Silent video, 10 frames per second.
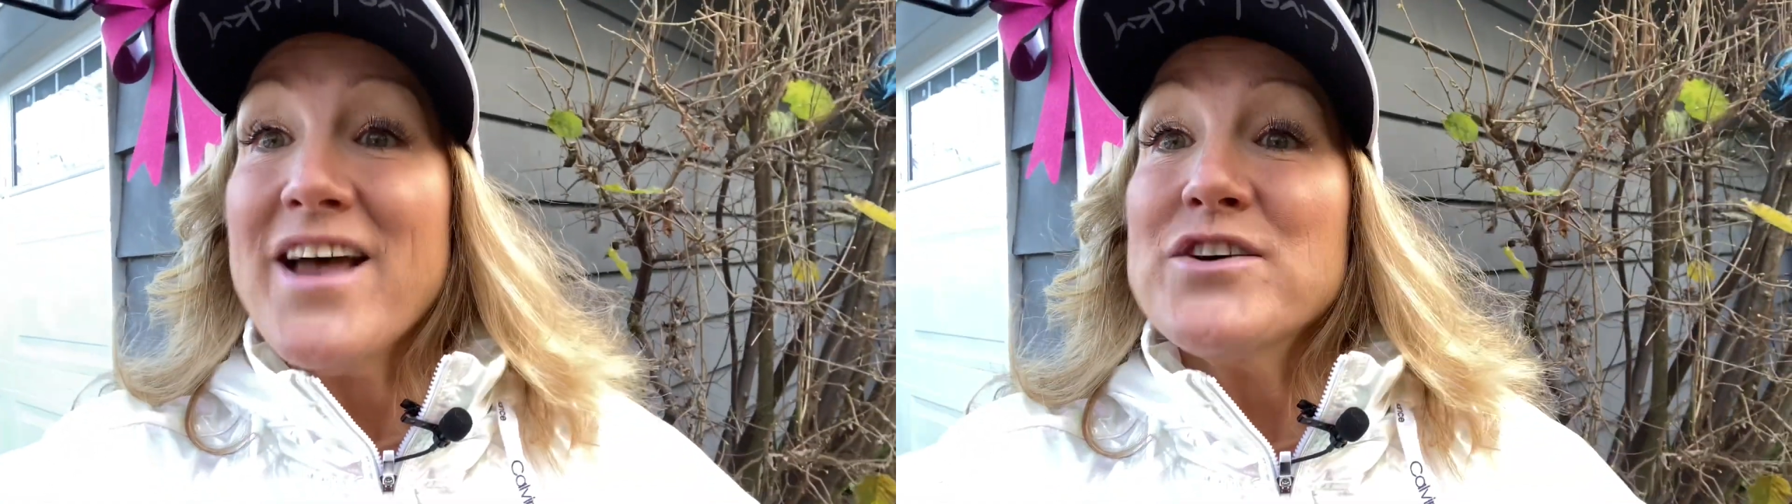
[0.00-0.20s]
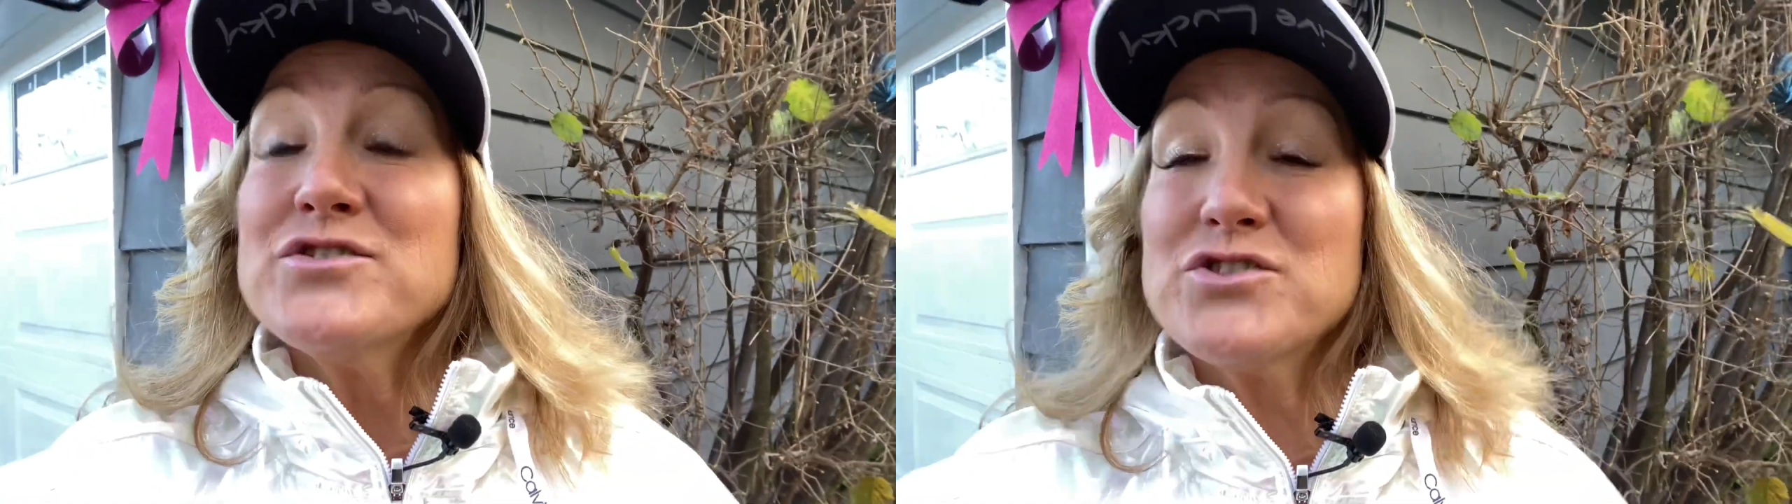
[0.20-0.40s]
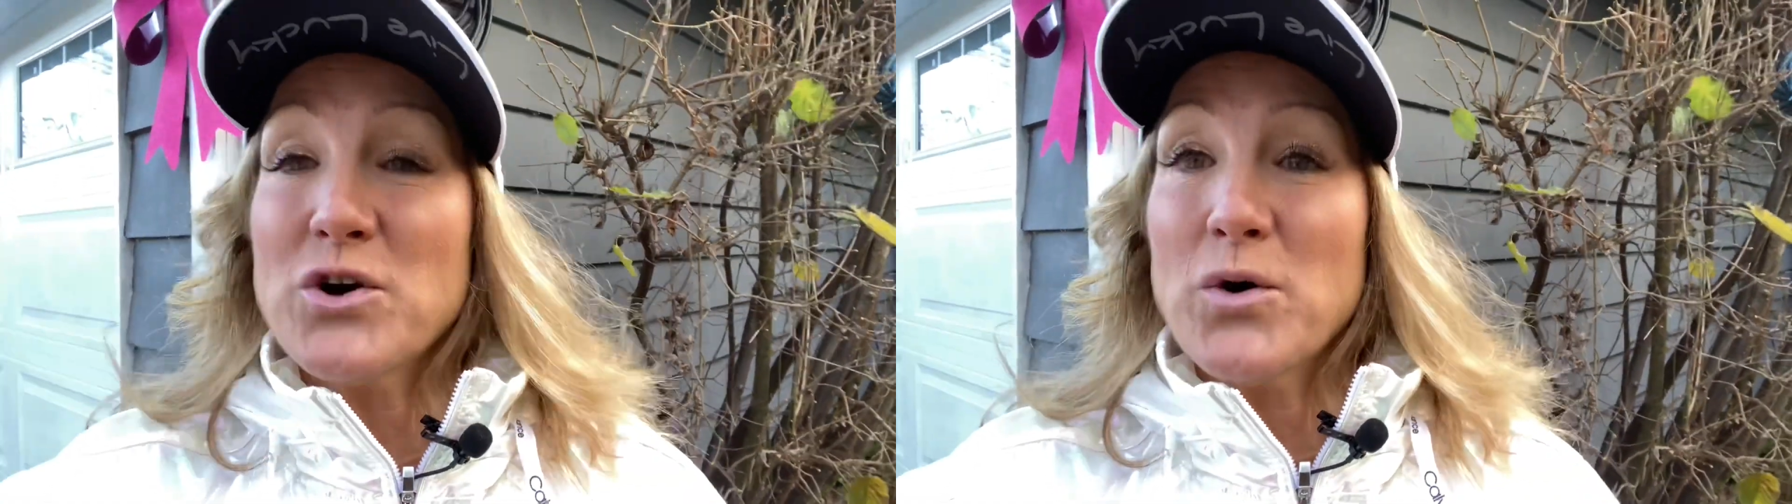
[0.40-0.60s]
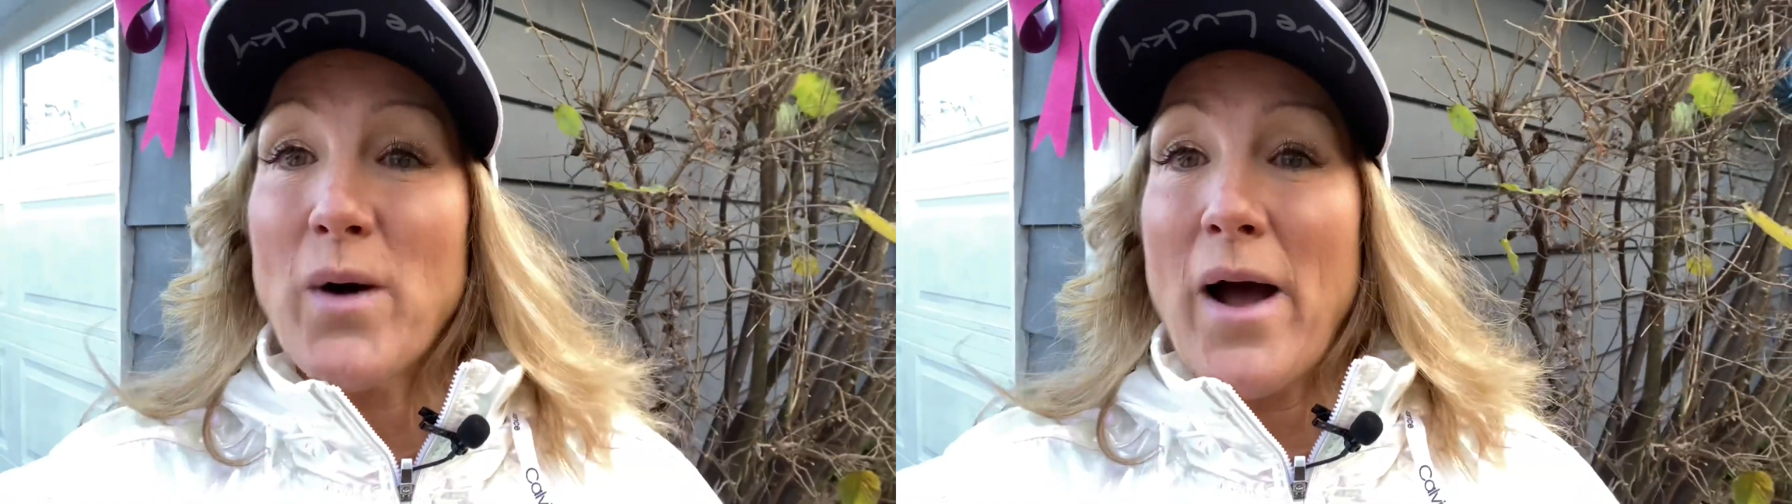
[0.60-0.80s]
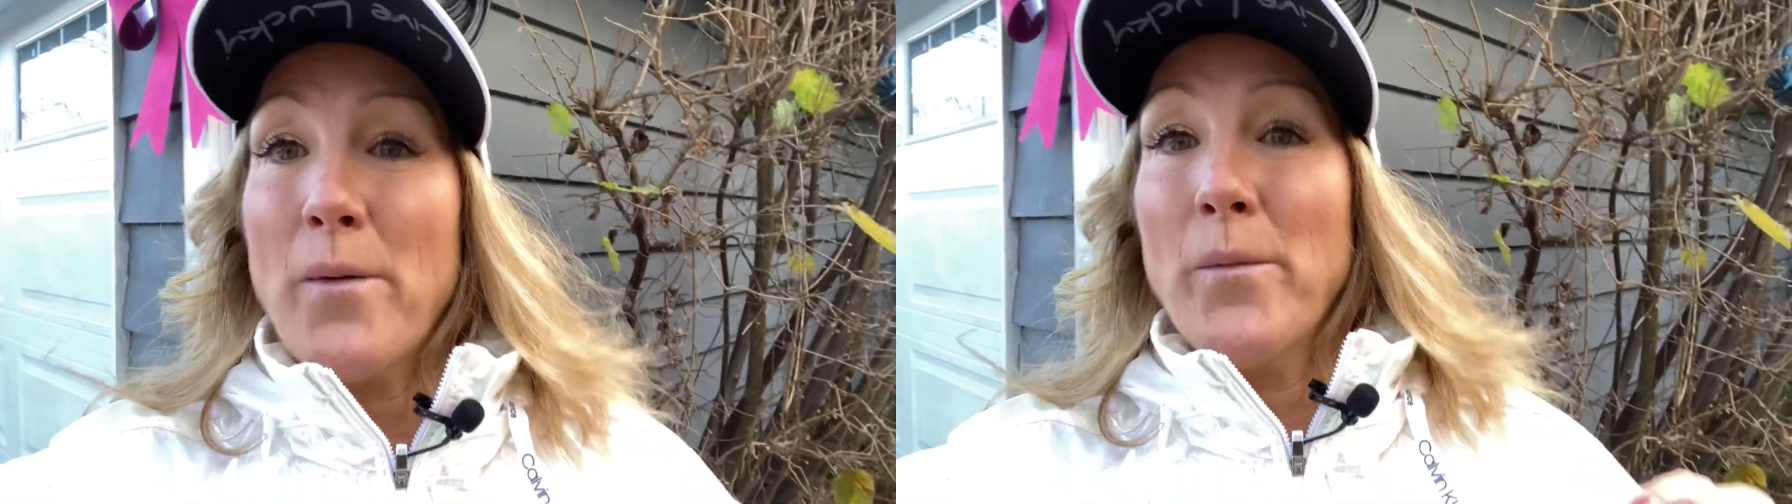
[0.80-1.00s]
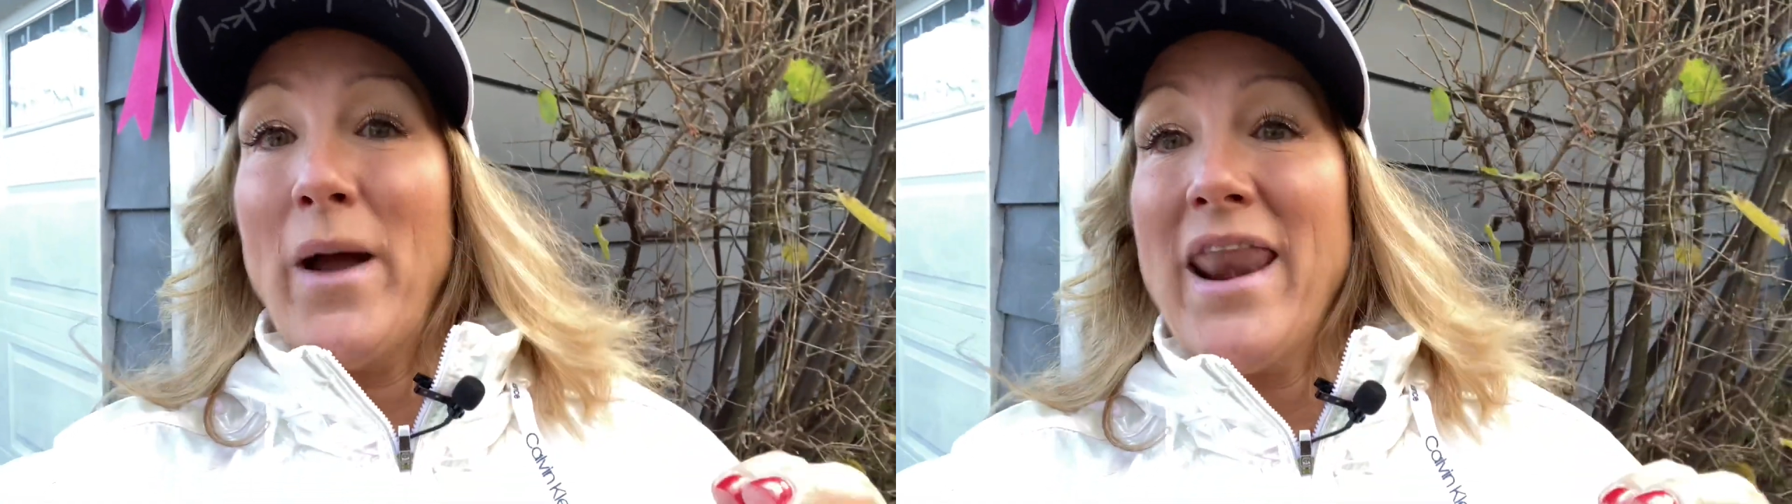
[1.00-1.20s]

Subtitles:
So when